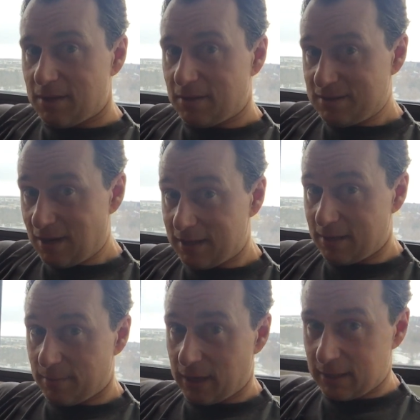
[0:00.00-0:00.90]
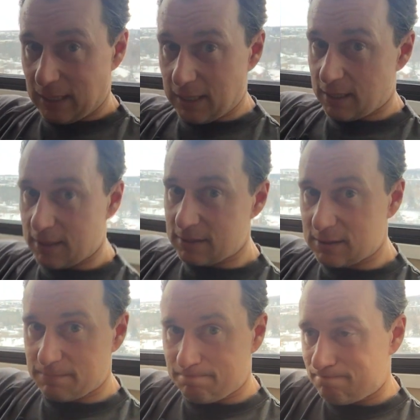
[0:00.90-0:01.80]
The dynamite
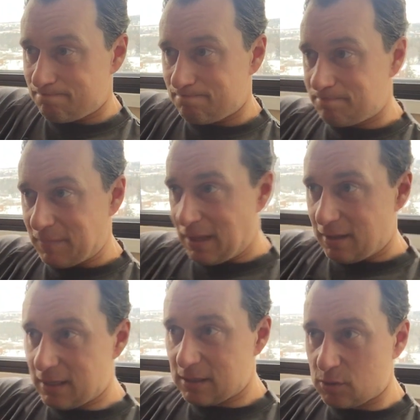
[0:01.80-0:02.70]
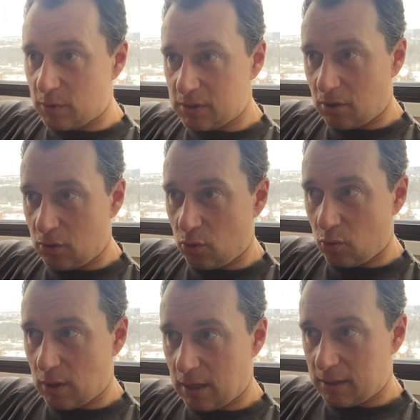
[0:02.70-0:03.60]
is, this is what's going
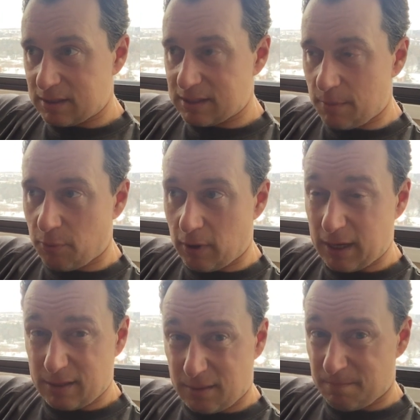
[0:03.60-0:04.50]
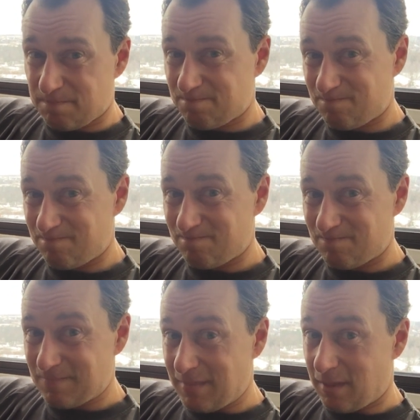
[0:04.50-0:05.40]
to separate
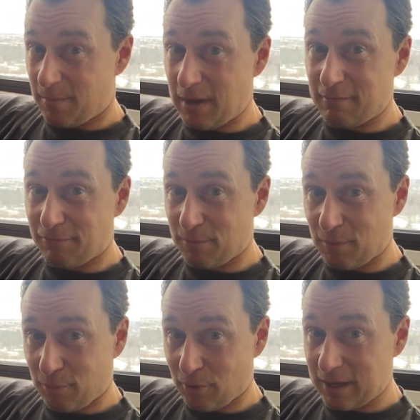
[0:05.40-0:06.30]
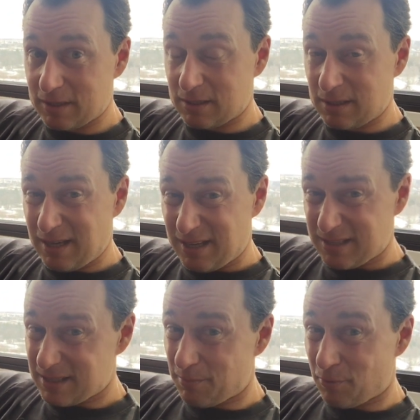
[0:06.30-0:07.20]
the men from the boys,
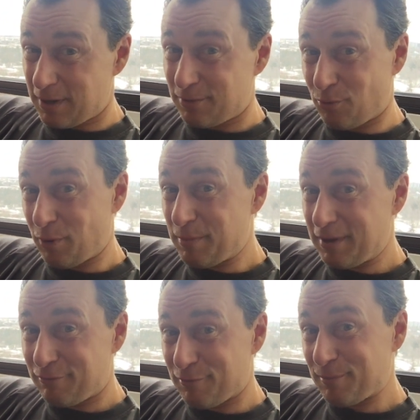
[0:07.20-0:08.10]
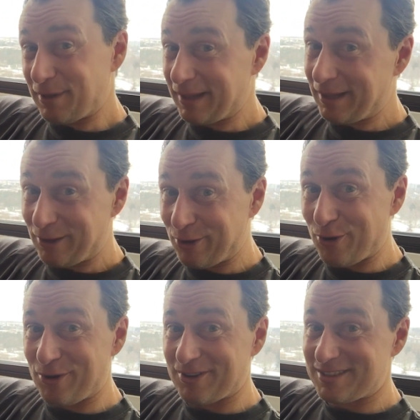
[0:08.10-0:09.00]
separate the women from the little
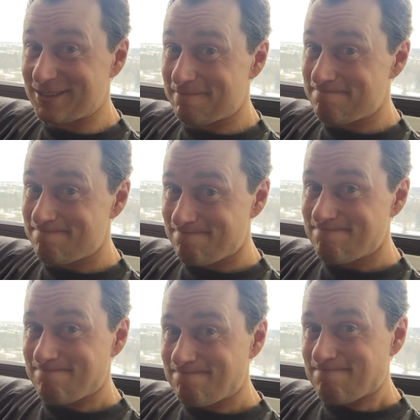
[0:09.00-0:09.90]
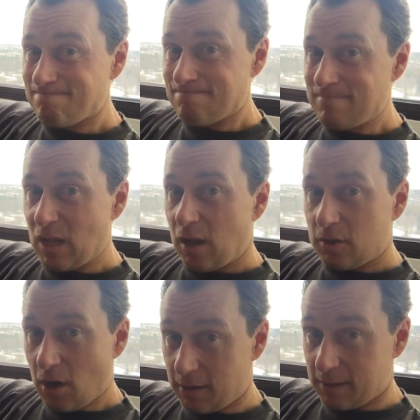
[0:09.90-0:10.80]
girls.
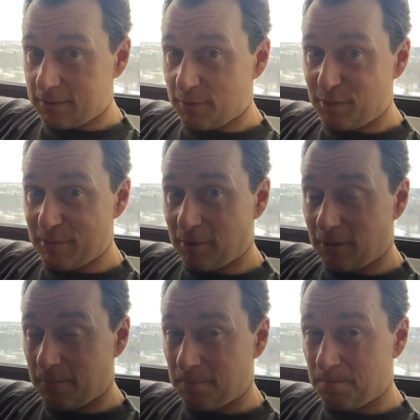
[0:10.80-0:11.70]
Talking to people.